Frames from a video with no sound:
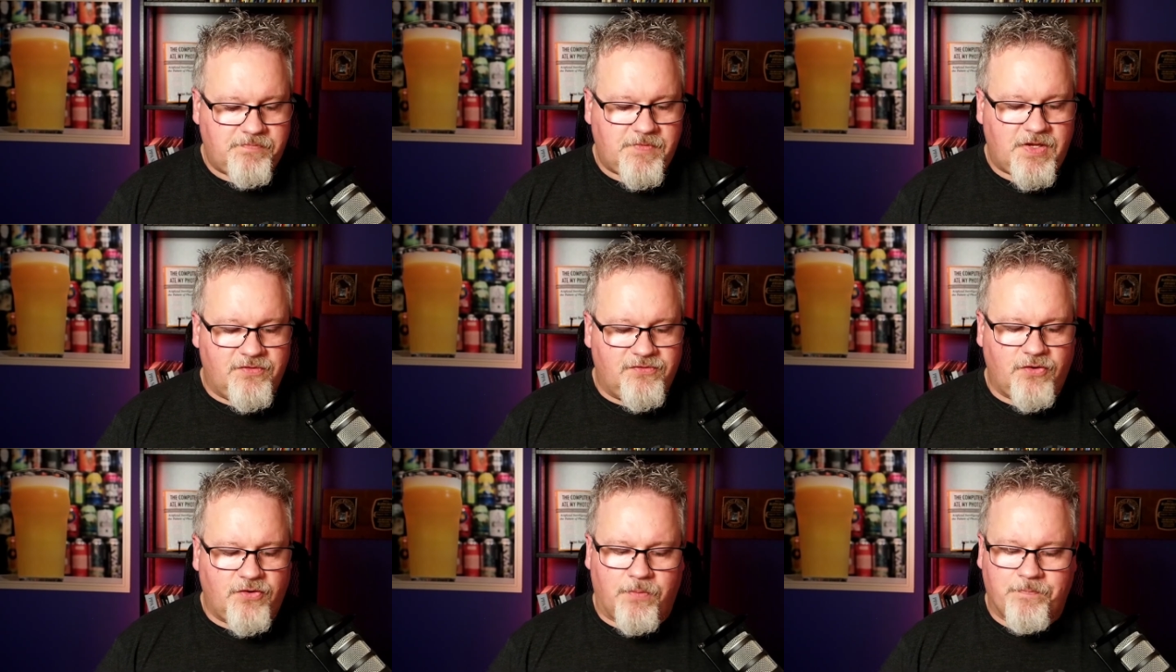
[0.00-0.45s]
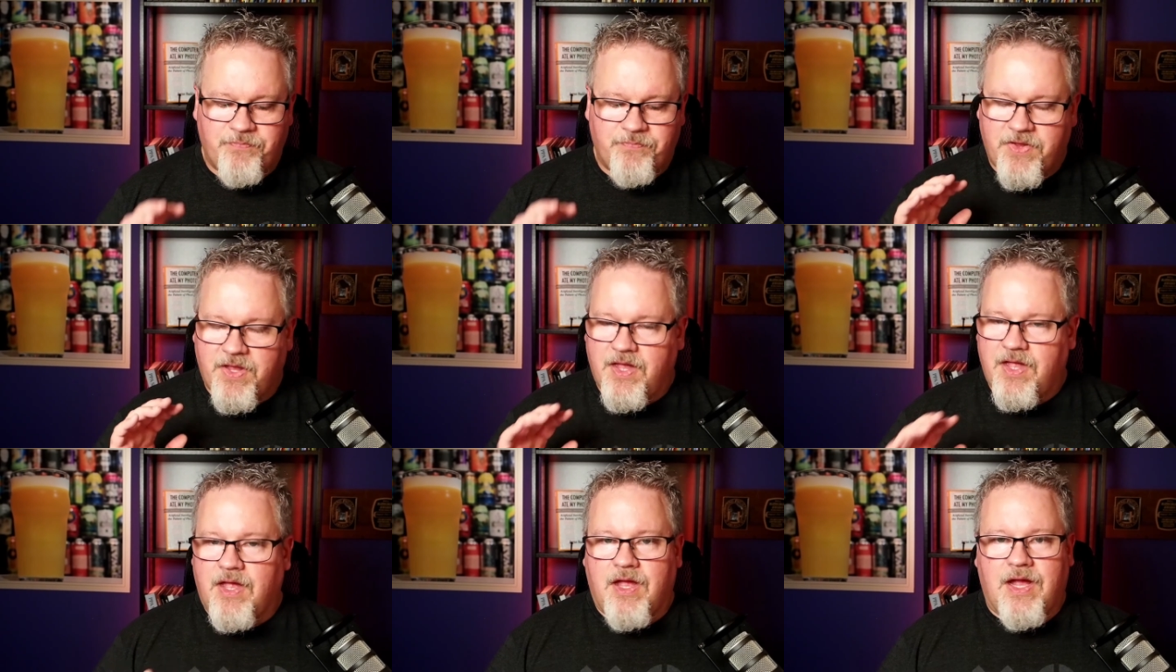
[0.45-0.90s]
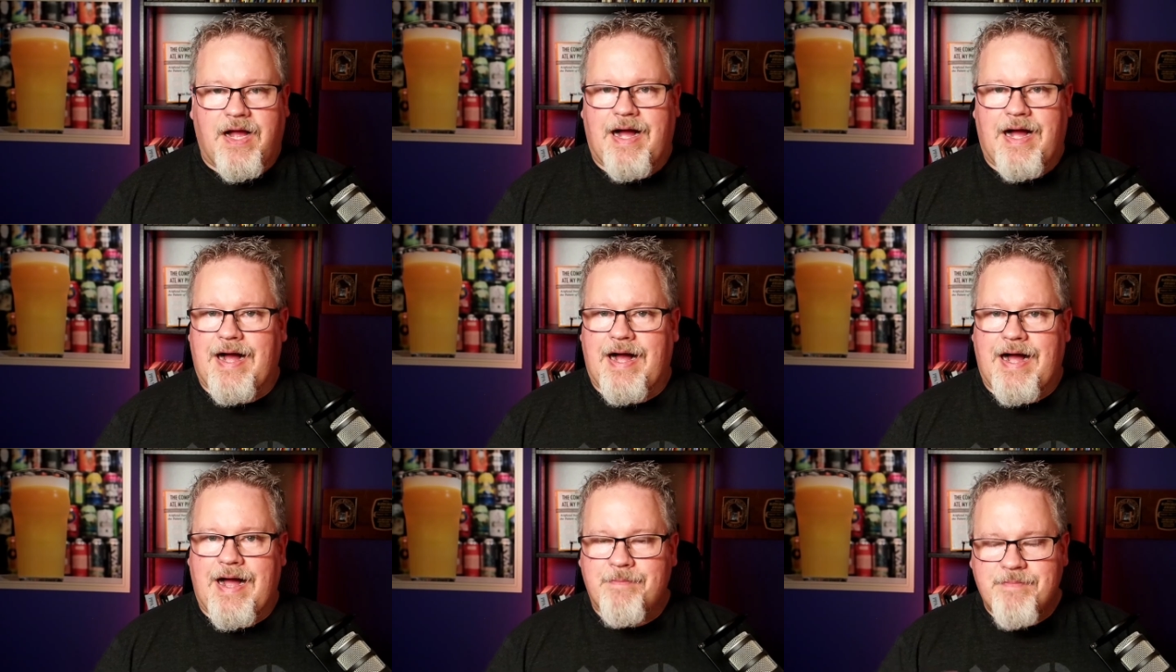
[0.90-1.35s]
So
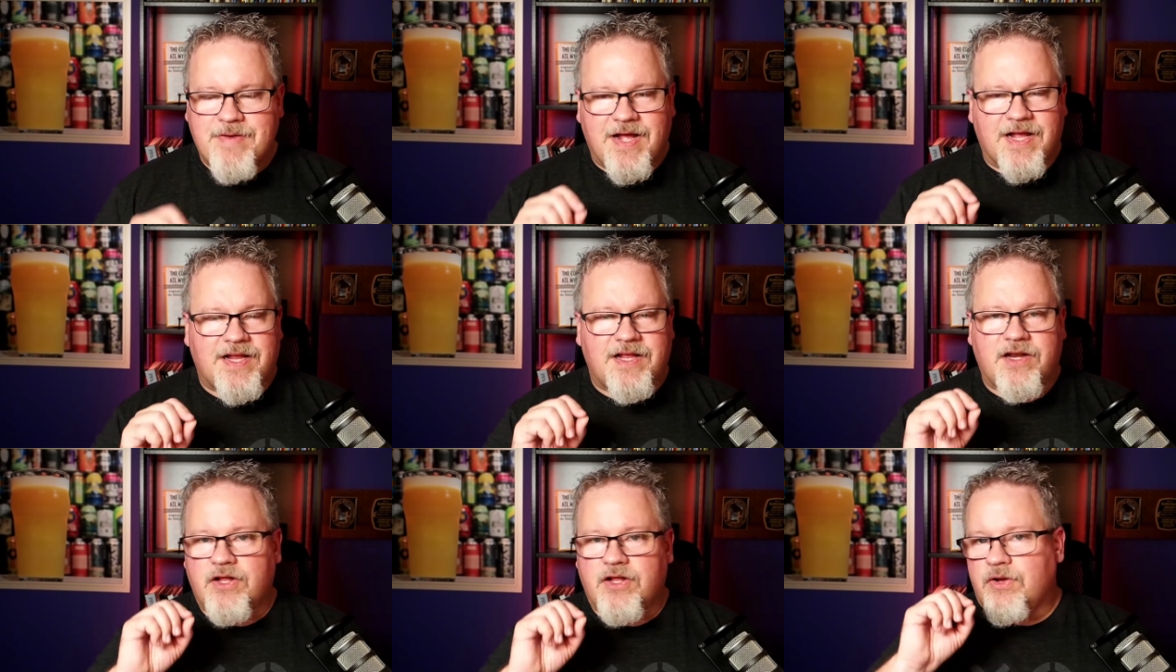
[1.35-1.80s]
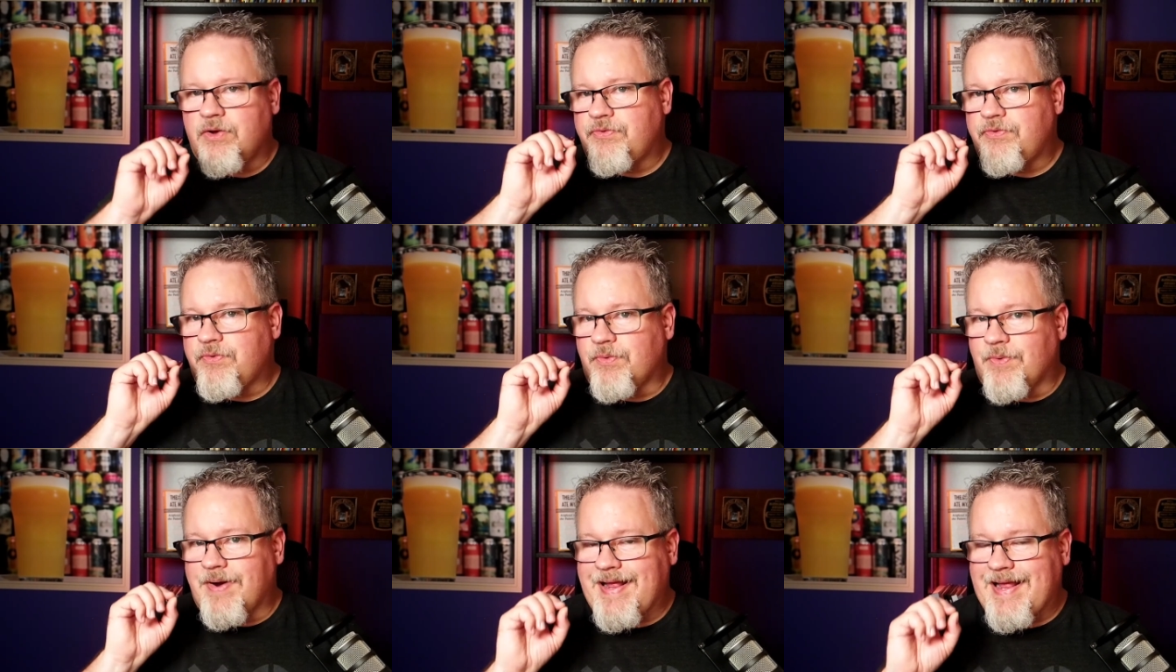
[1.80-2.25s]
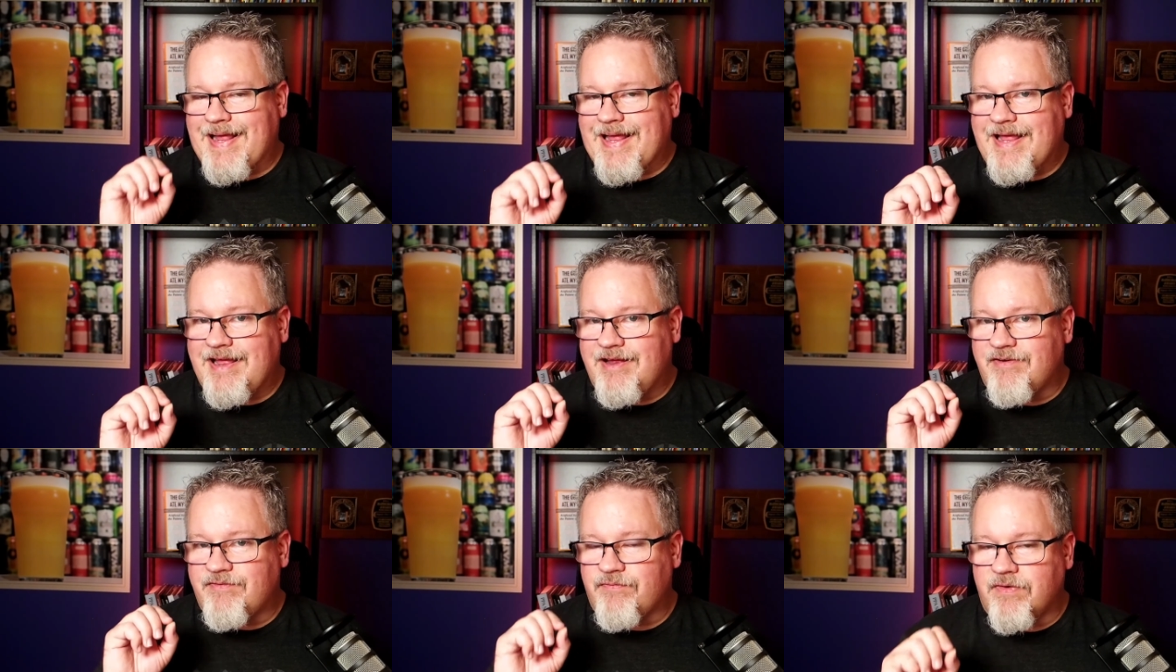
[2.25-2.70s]
I'm not going to go through
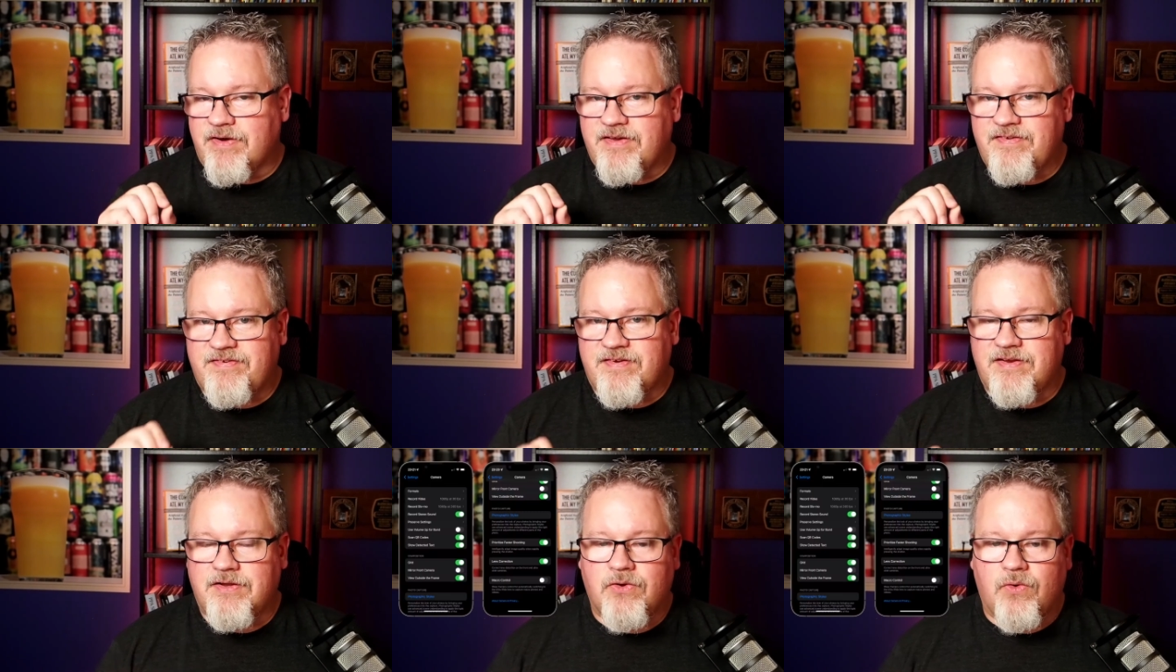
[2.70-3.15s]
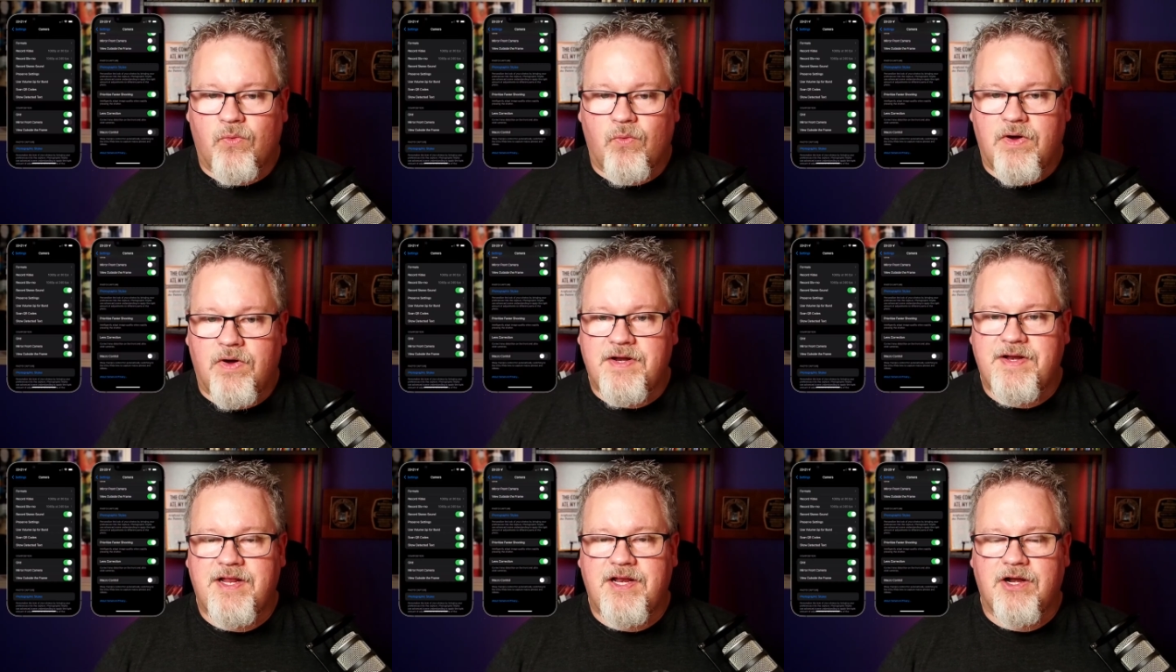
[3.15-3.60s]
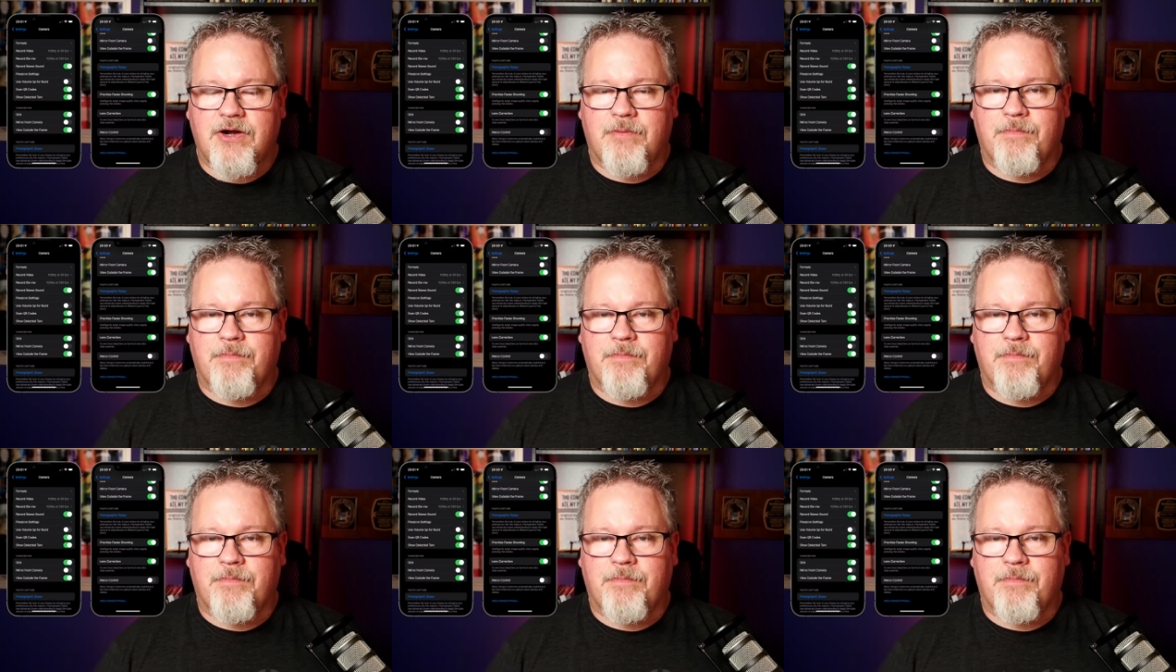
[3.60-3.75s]
every single one here,